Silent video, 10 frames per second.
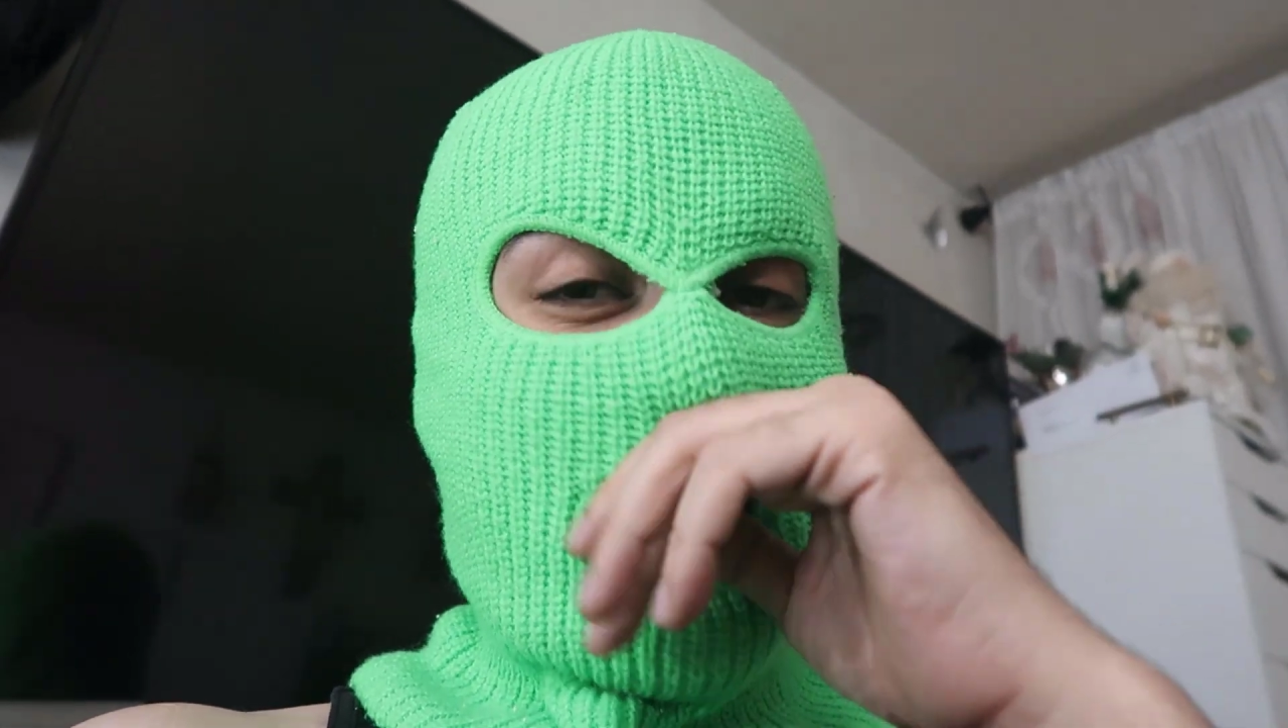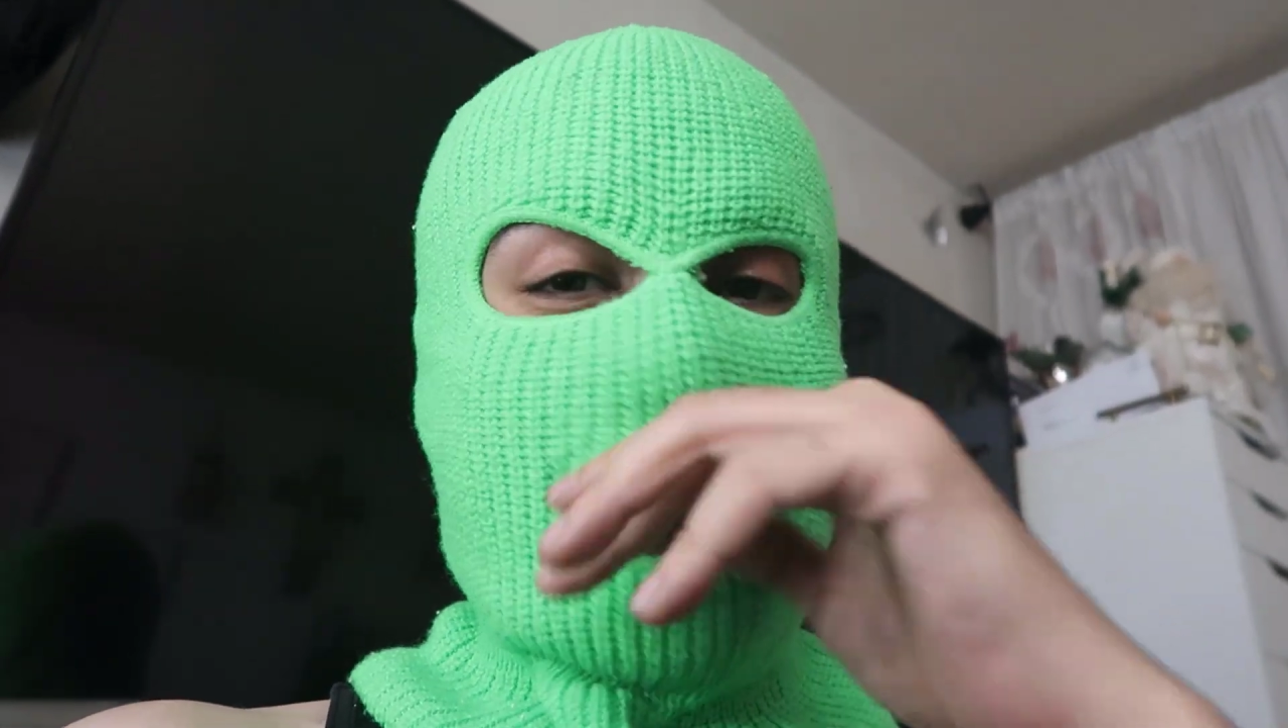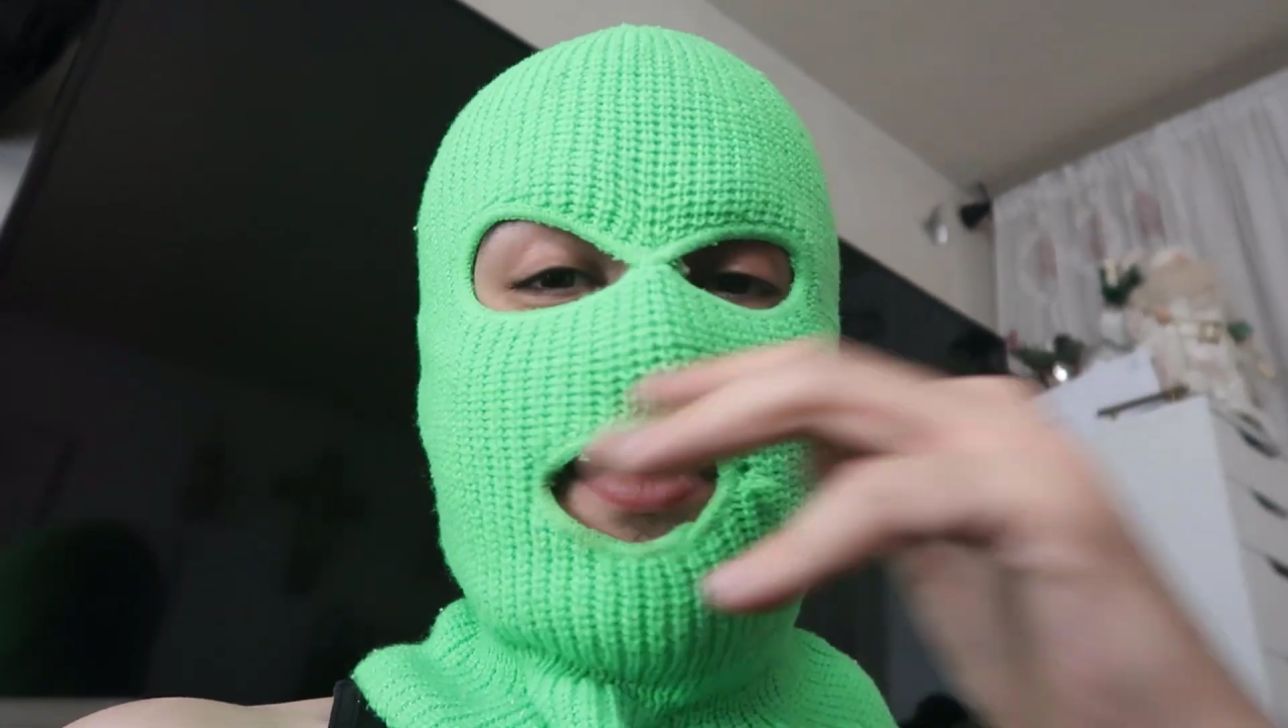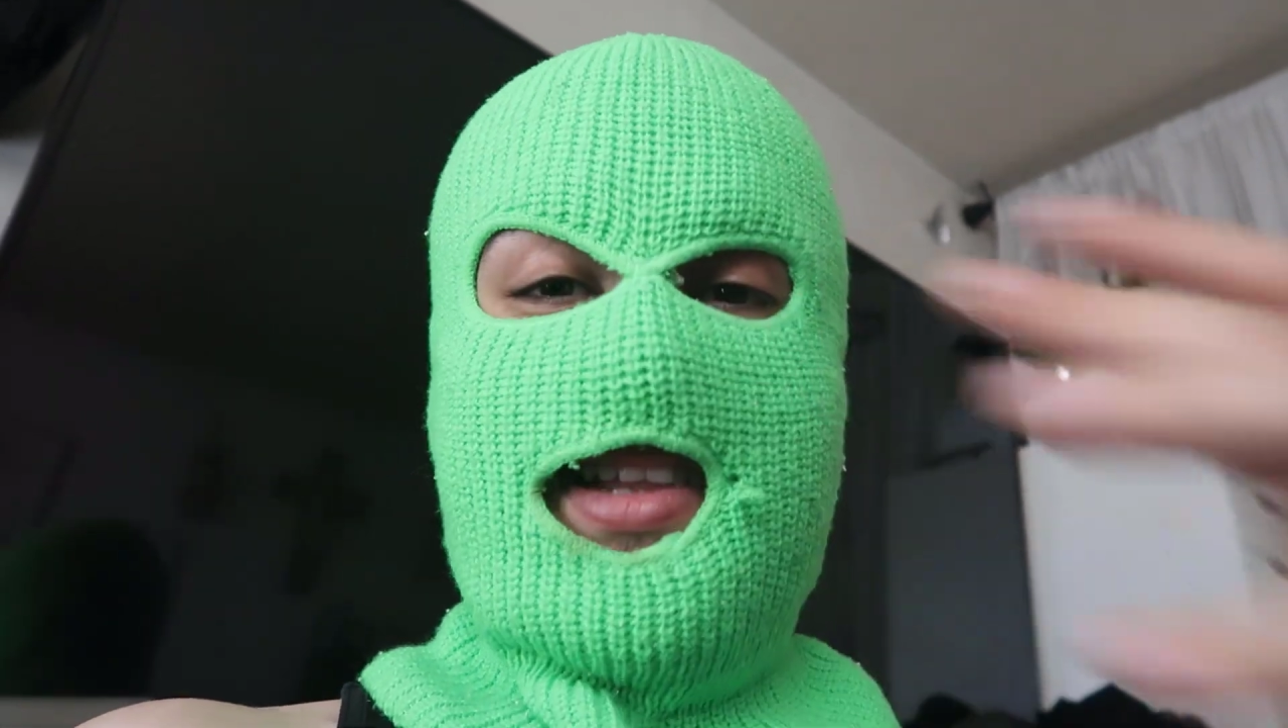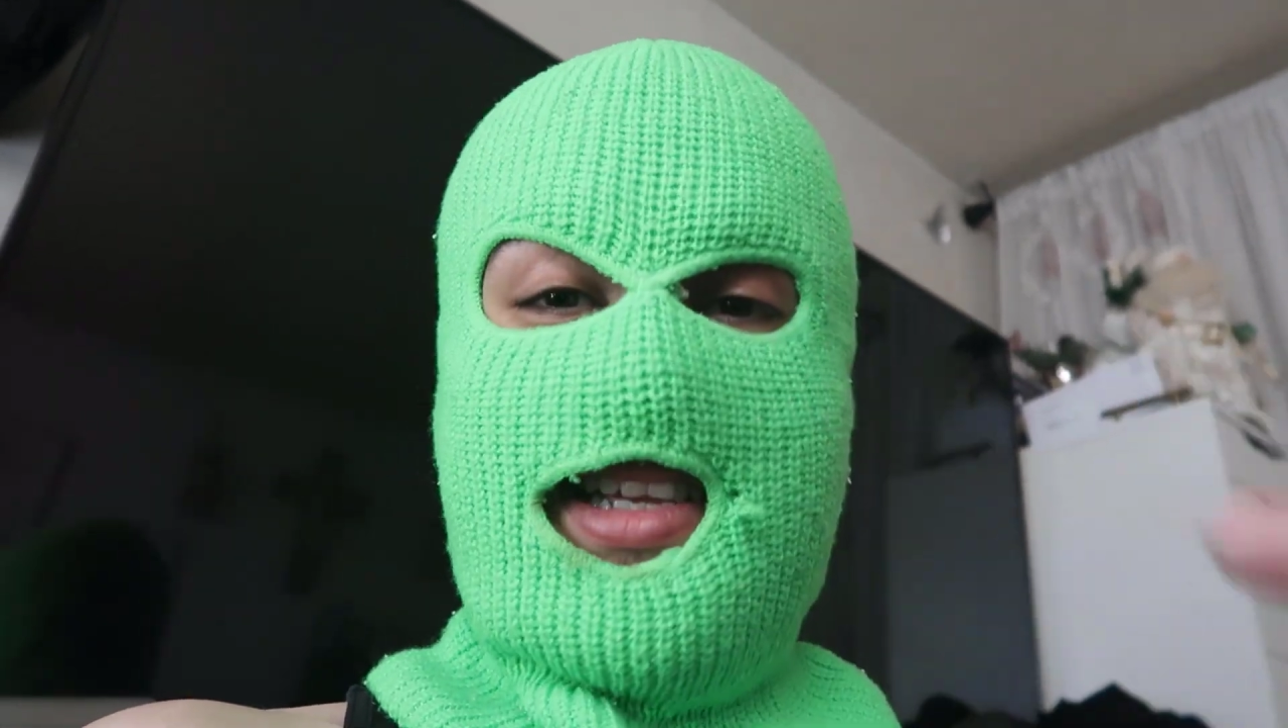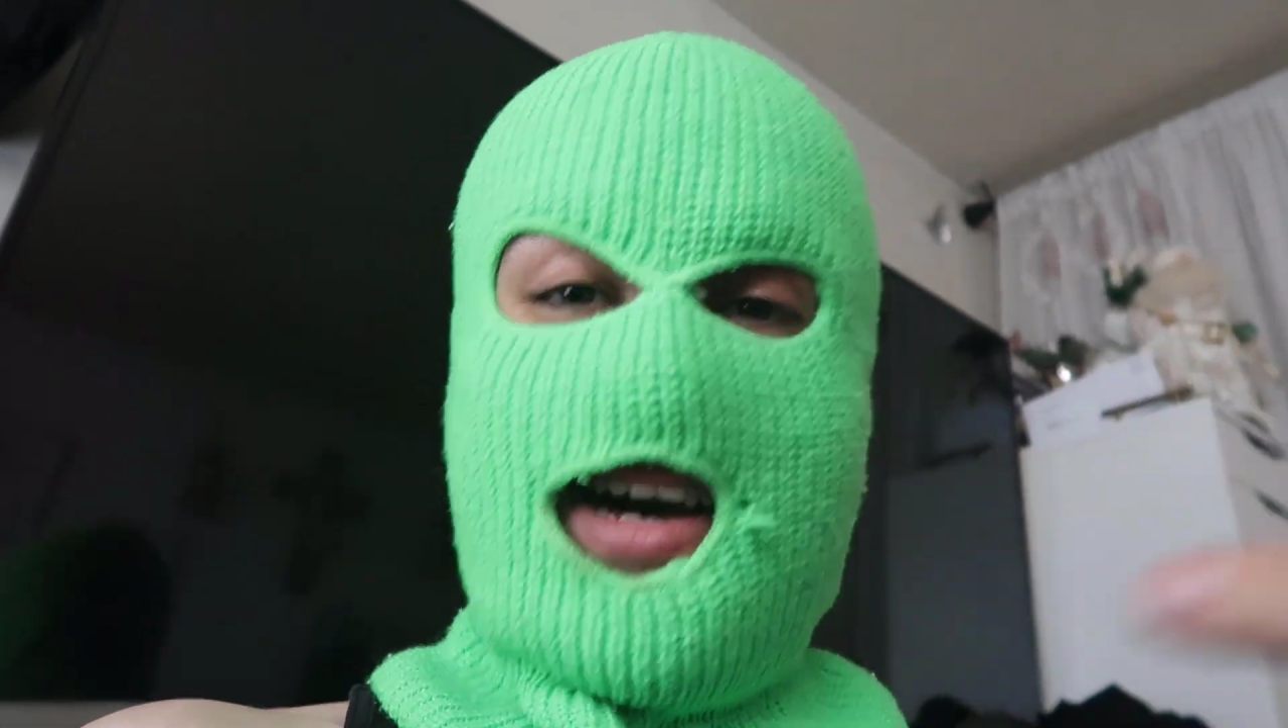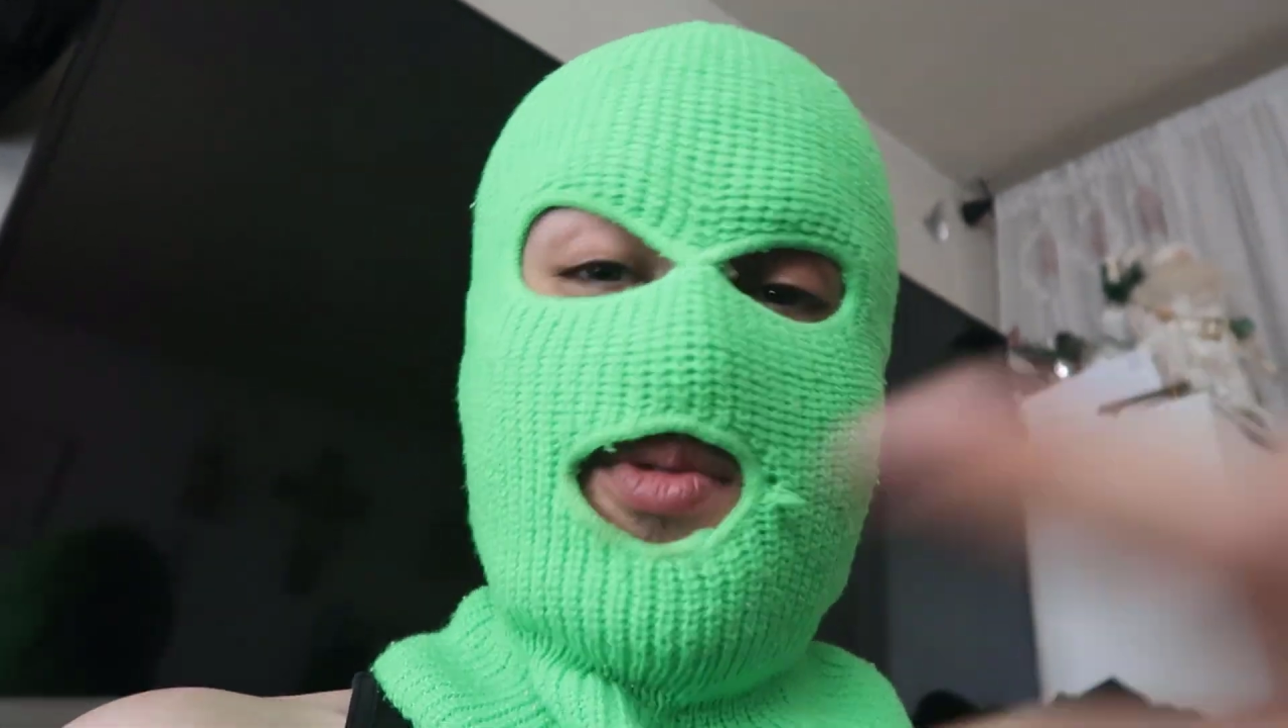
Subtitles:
back on